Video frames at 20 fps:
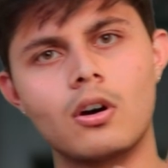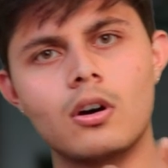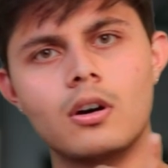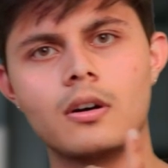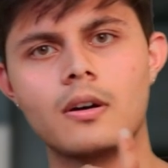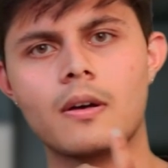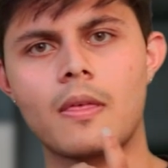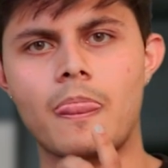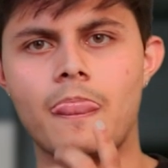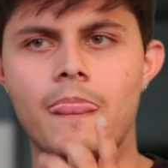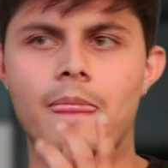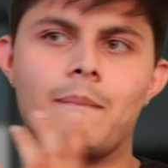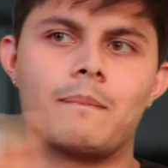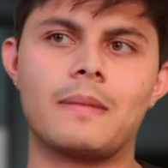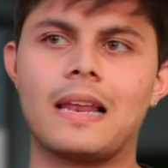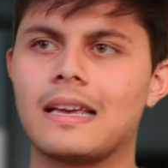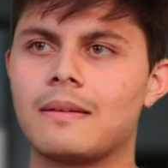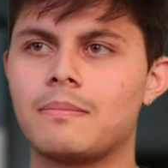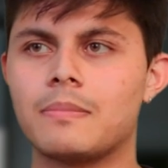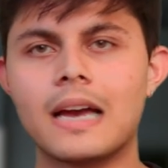on
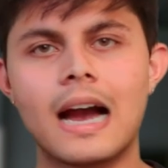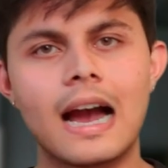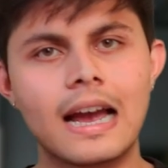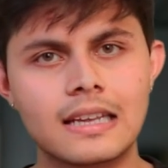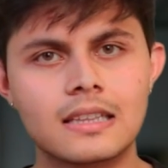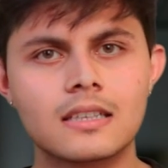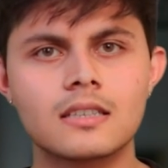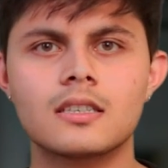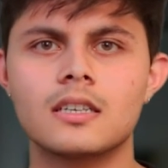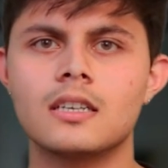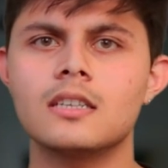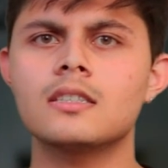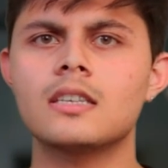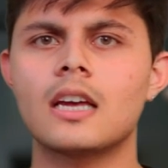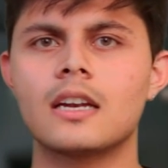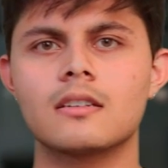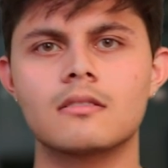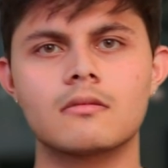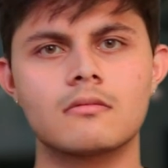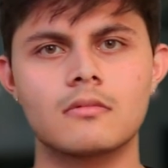like behind the scenes
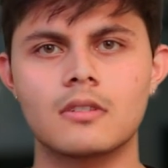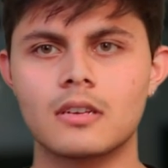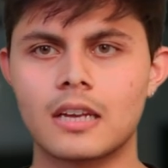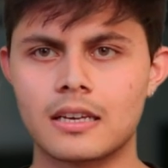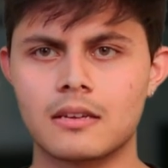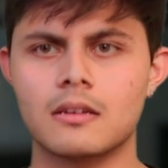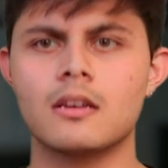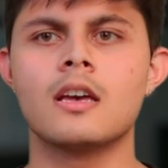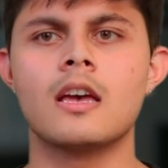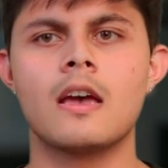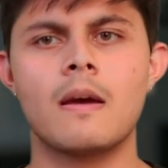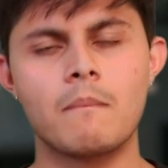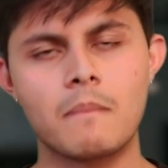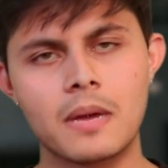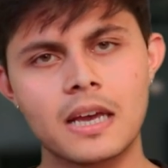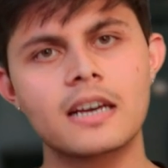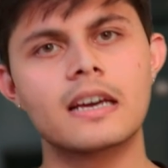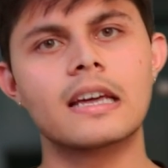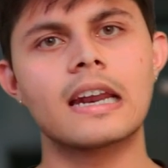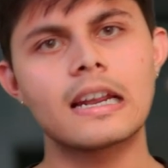and like
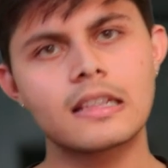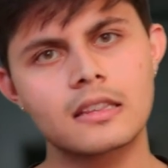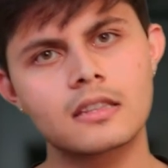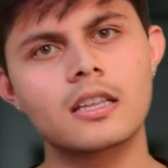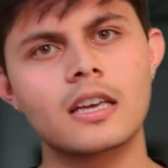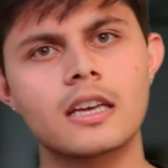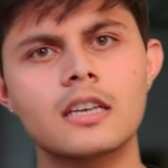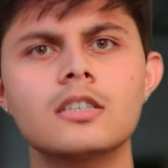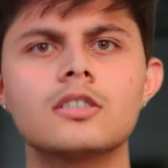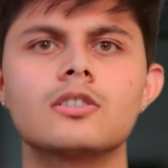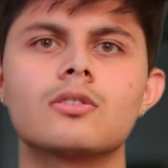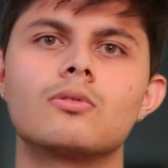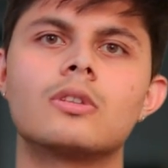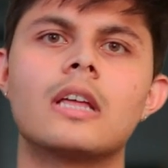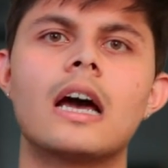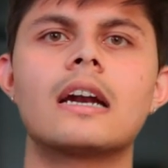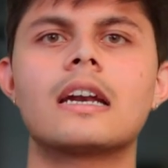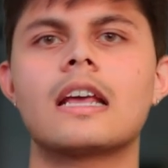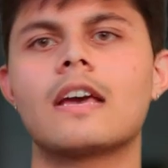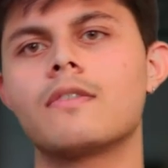make great things so
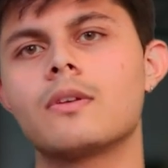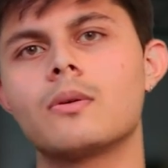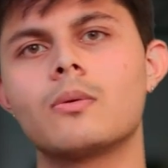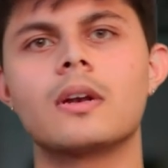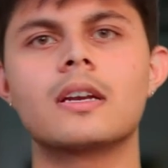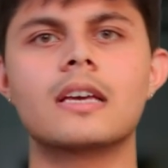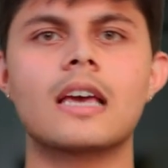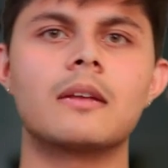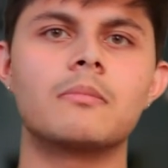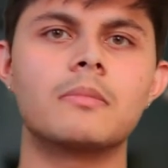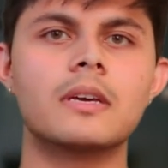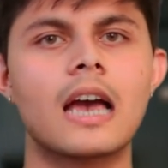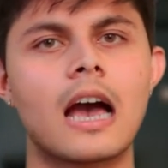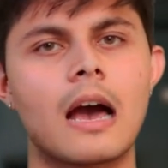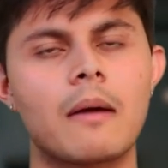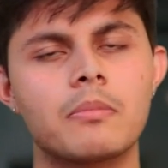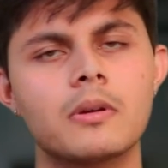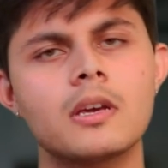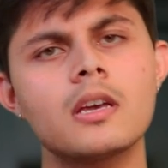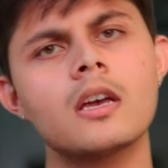that everyone can be
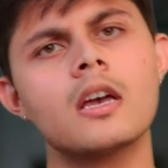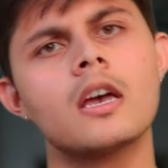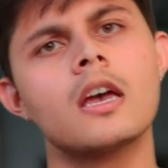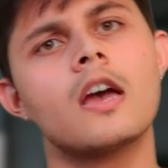happy.